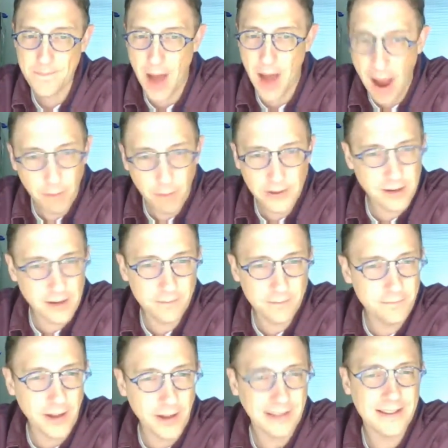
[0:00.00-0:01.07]
I was
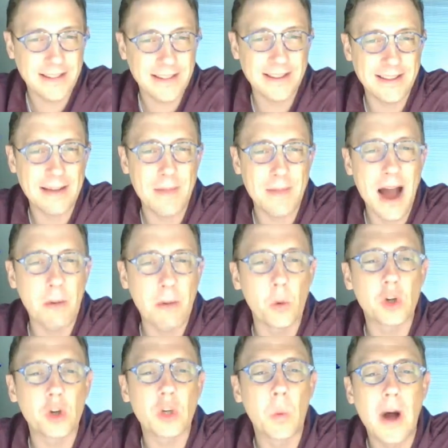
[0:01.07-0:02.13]
convinced that my
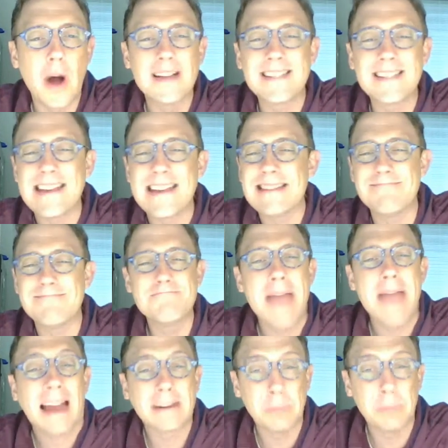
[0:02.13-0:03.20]
work was
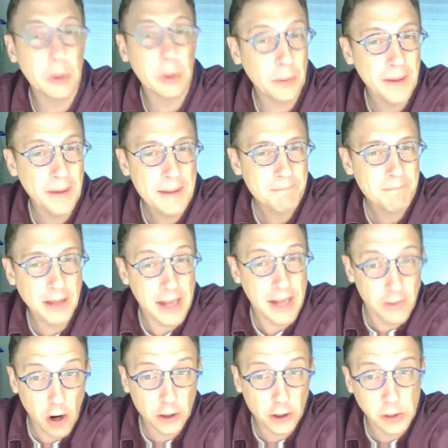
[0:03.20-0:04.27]
impeccable, and
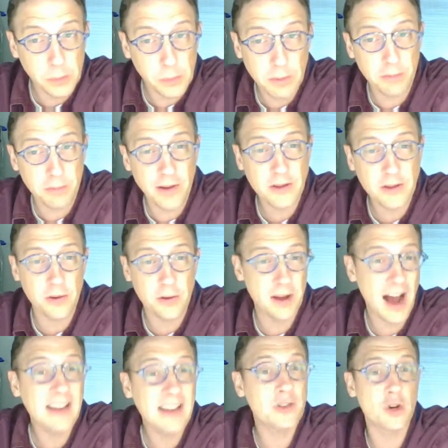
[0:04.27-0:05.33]
even argued with the professor that
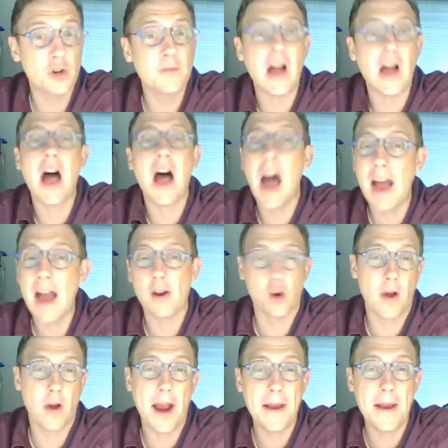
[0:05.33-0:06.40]
I deserved a higher
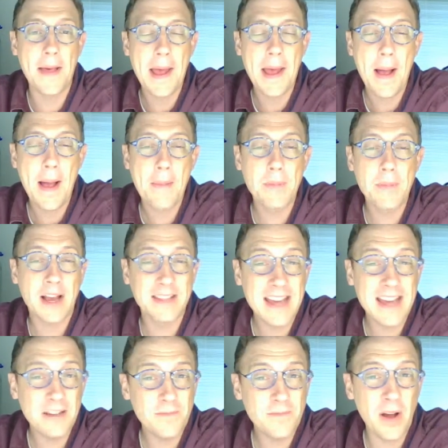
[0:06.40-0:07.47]
grade, because
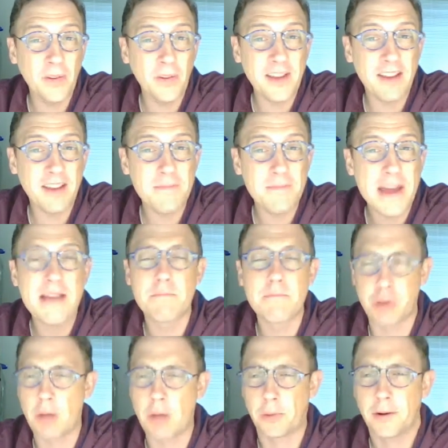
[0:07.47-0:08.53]
he had failed to give me
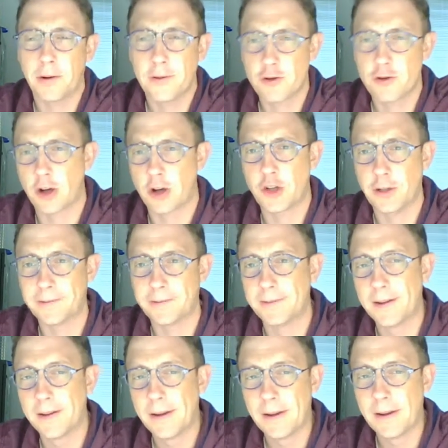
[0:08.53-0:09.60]
proper instruction.
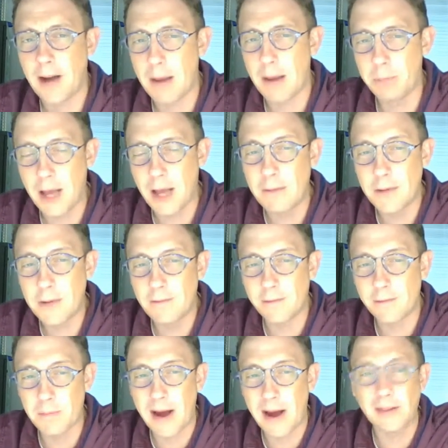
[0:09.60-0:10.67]
I blamed him
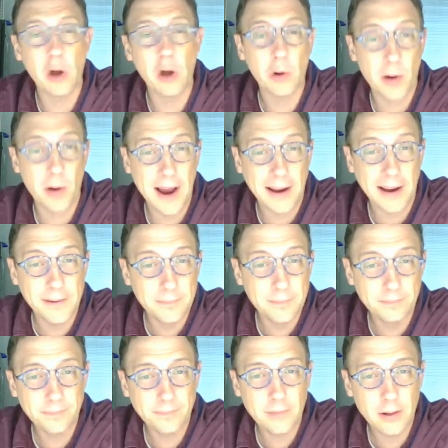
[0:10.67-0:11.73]
for my low grade.
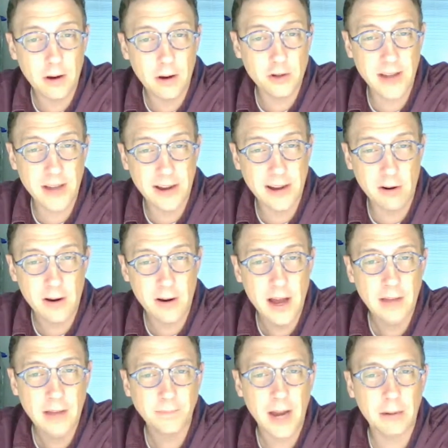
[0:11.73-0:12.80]
Years later,
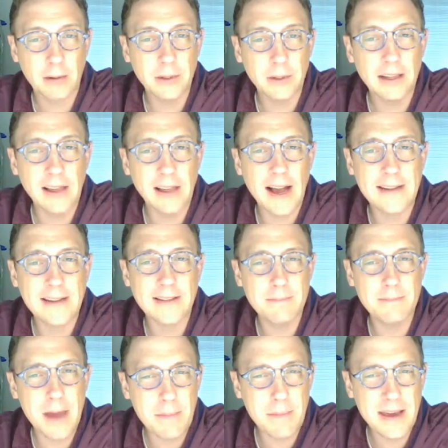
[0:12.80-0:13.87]
I realized that
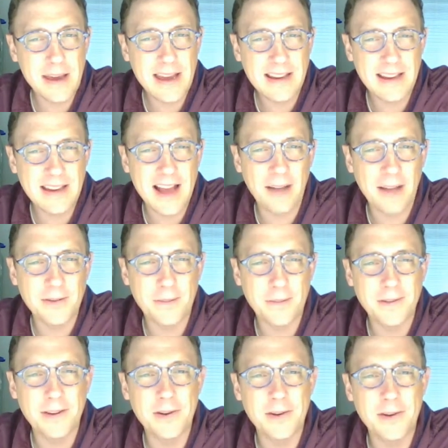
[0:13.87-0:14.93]
maybe he did have
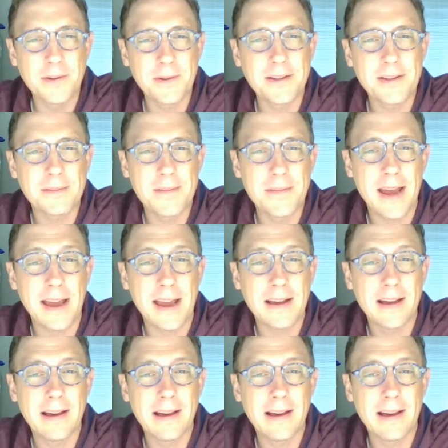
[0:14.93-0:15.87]
something to do with this B,